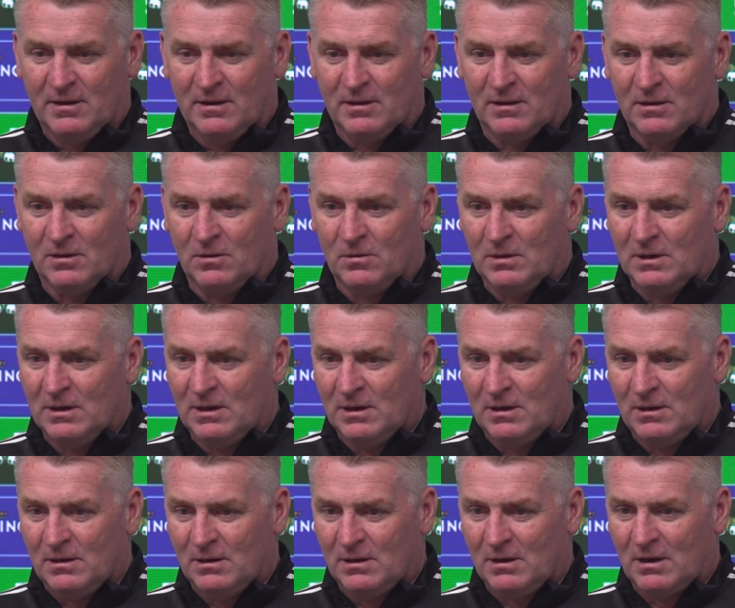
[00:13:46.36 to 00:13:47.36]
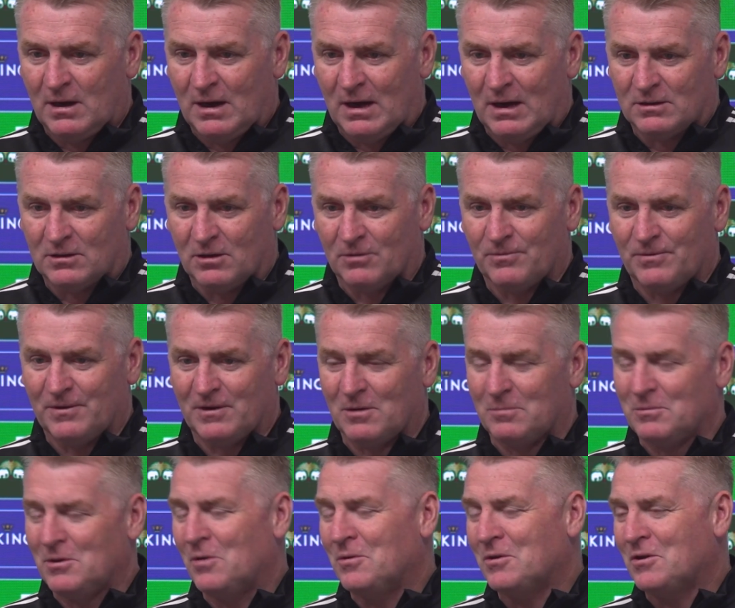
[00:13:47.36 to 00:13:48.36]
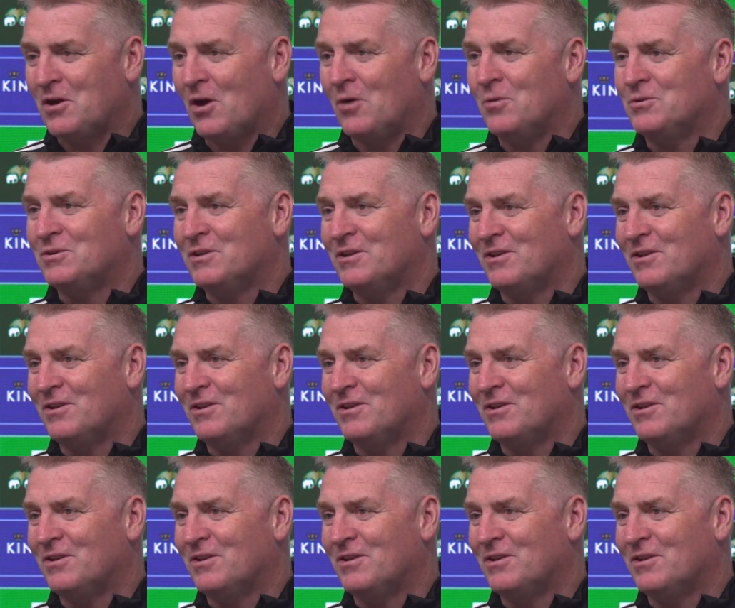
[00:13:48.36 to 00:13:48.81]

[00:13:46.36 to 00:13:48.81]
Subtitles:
you know, I don't think I'm the only coach